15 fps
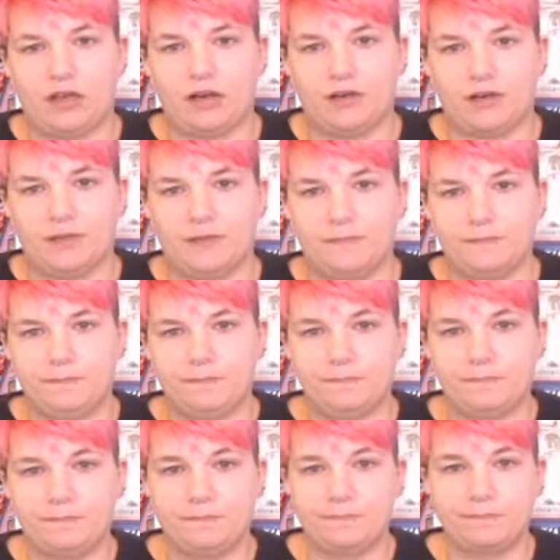Alright,
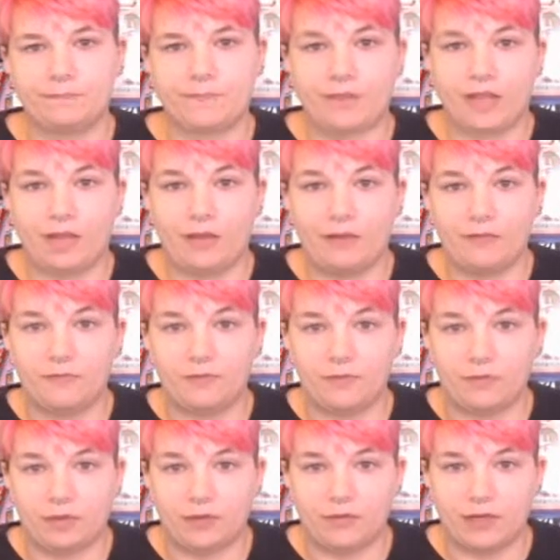have a
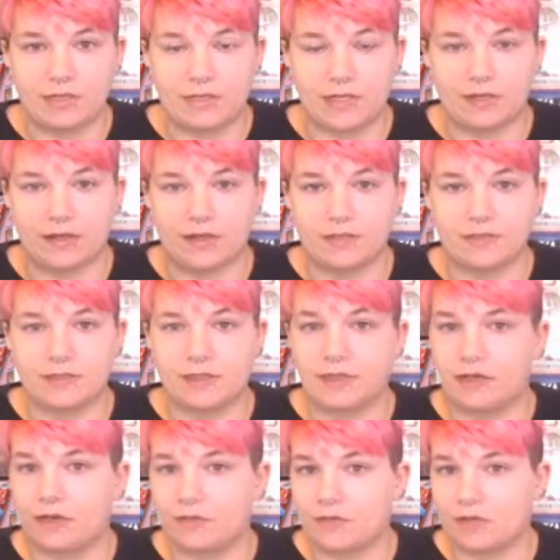really great day, guys,
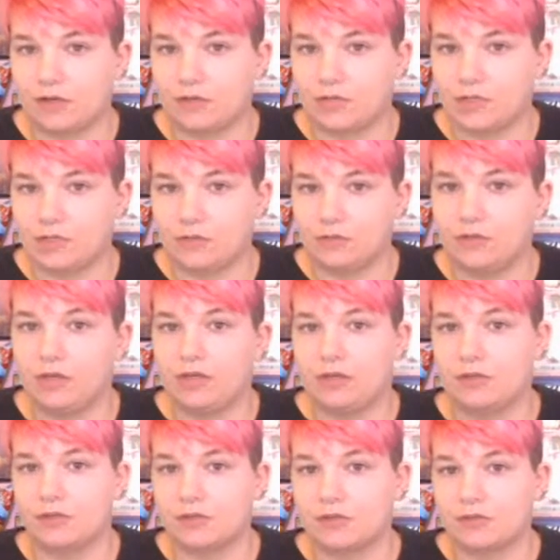and I will talk to you
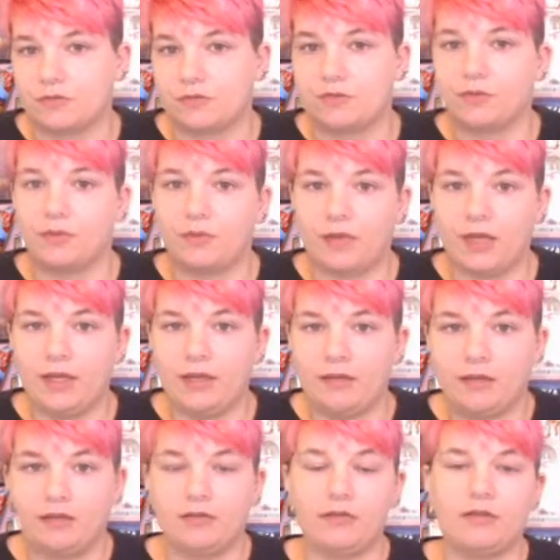real soon, okay?